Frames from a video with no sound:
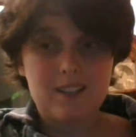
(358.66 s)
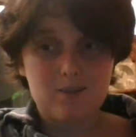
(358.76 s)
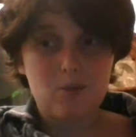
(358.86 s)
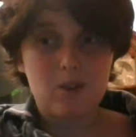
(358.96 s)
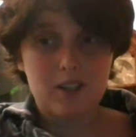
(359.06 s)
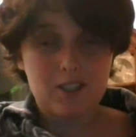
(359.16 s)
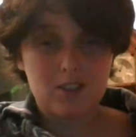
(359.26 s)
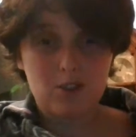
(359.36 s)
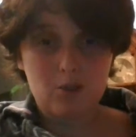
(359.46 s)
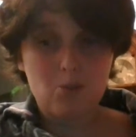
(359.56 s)
he's
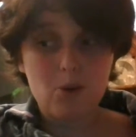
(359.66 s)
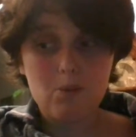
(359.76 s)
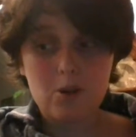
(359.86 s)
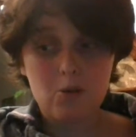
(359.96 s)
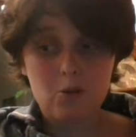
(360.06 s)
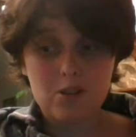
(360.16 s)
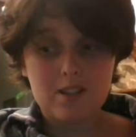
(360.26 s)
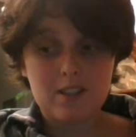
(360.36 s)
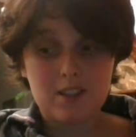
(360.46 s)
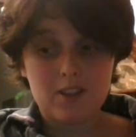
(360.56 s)
wanting to learn more about
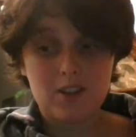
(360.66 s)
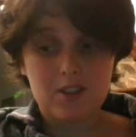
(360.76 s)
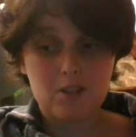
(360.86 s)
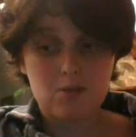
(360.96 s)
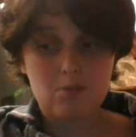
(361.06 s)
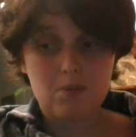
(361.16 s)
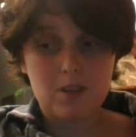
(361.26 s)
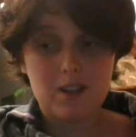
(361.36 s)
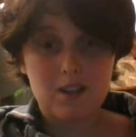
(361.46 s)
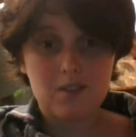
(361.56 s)
horses. I thought these would
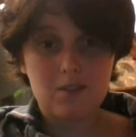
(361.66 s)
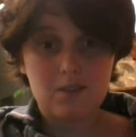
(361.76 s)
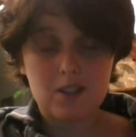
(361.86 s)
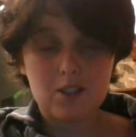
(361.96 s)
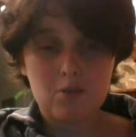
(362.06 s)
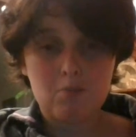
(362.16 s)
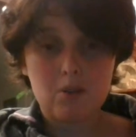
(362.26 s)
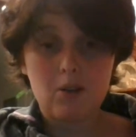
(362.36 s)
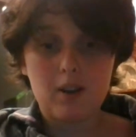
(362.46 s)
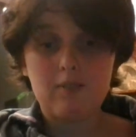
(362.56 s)
be
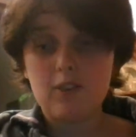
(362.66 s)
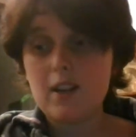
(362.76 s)
great